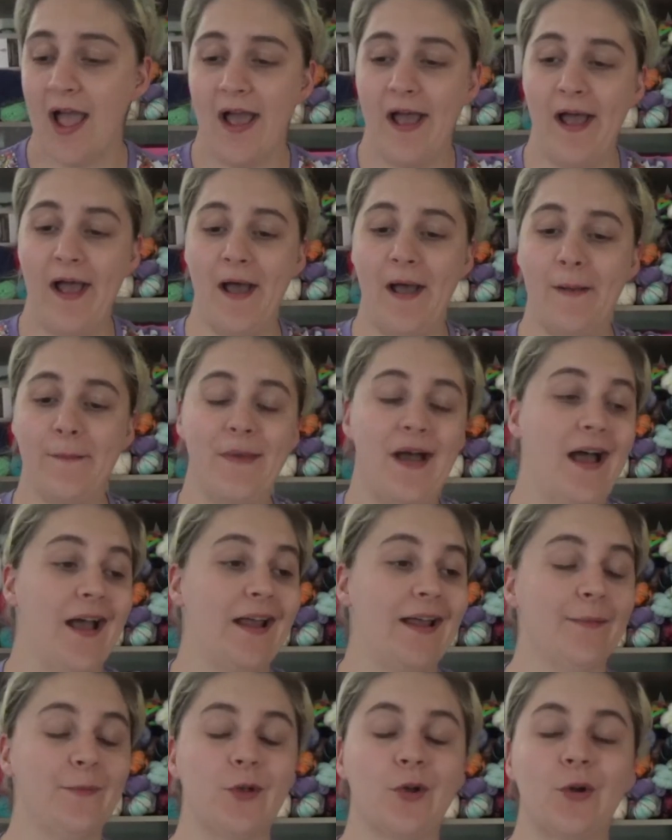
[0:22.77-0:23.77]
I
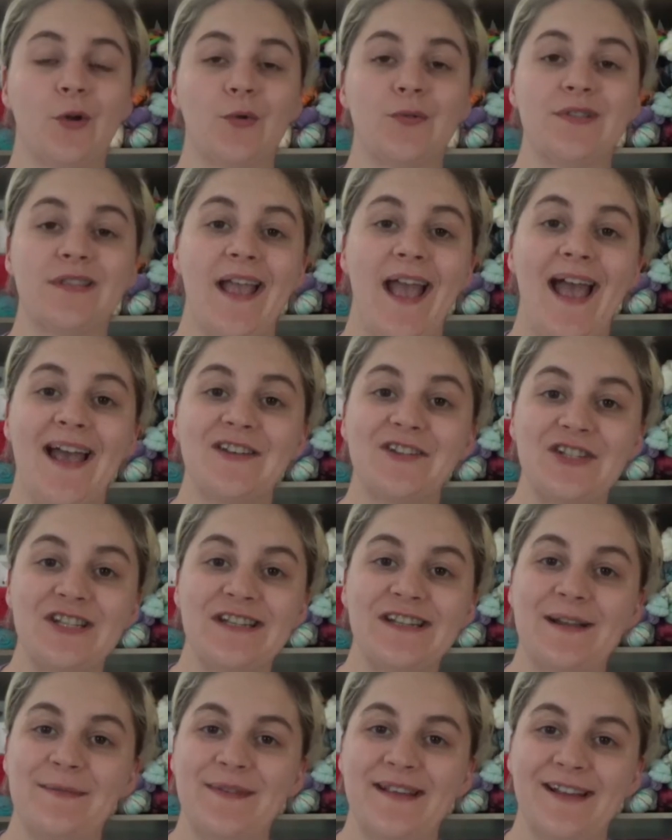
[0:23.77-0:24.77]
am your host Ashley,
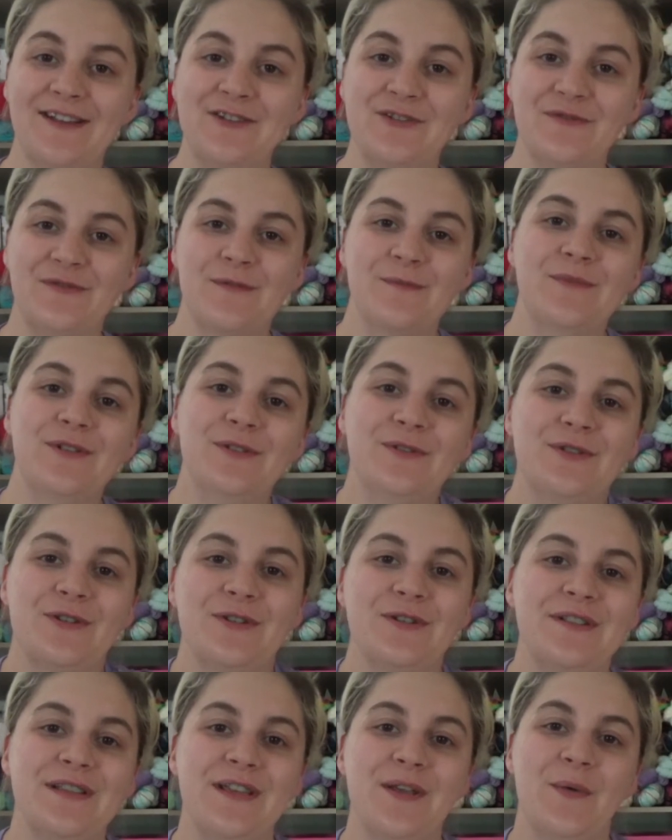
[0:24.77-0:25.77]
coming at you from New
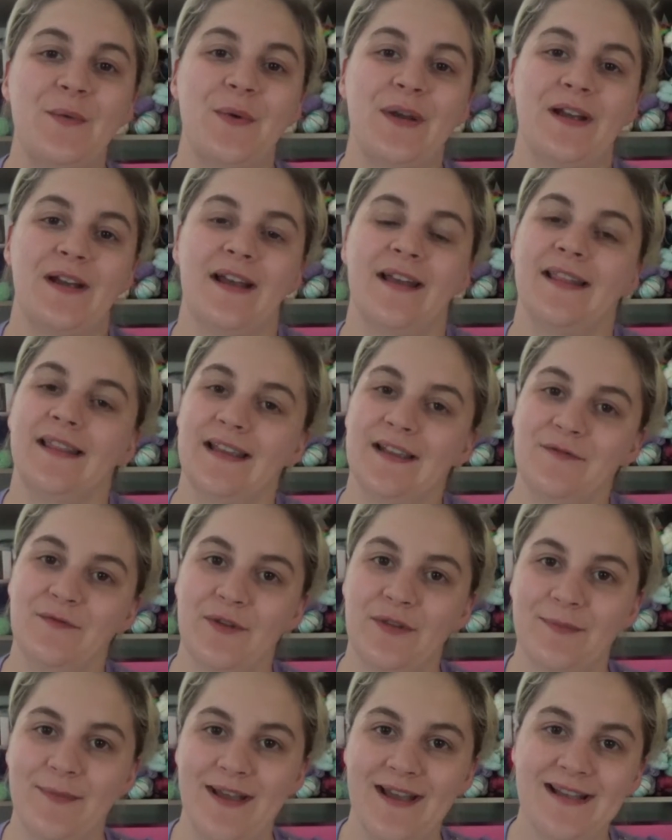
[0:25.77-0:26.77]
Jersey, where I live
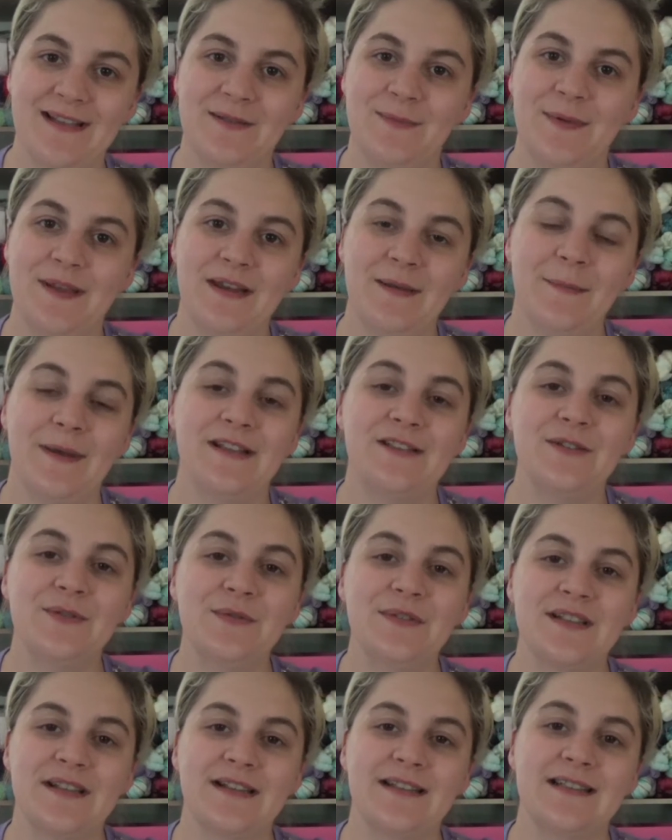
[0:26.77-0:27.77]
with my husband, my two
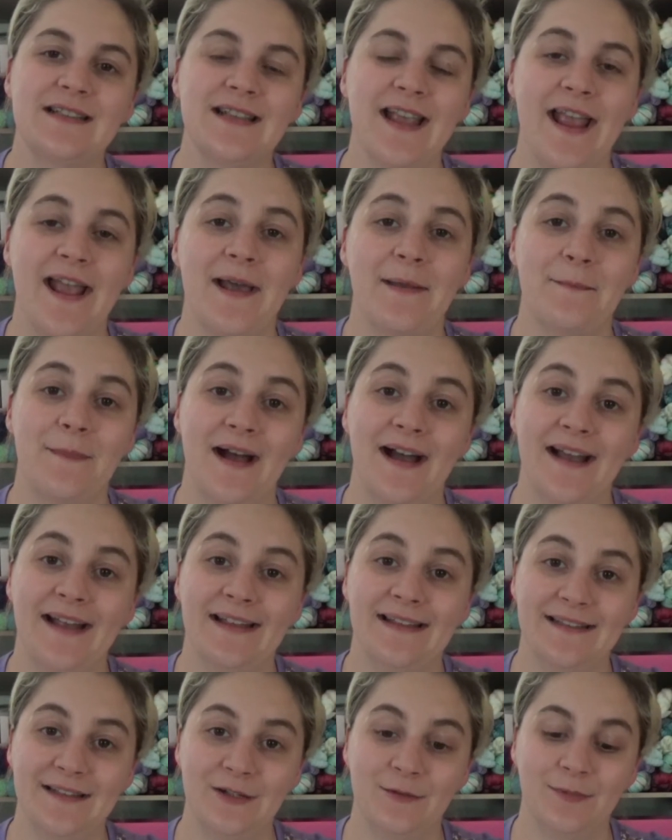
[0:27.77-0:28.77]
sons, and my
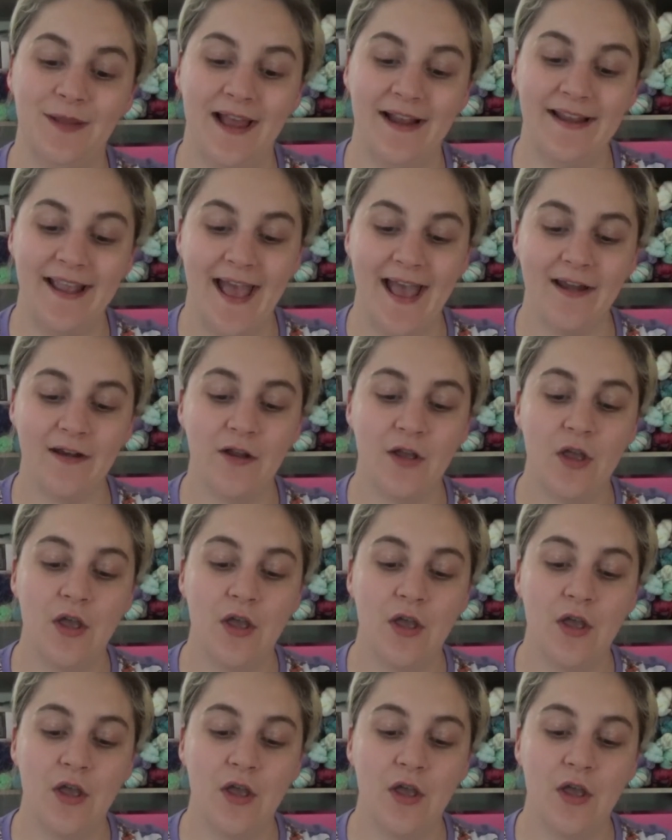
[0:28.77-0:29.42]
little black cat,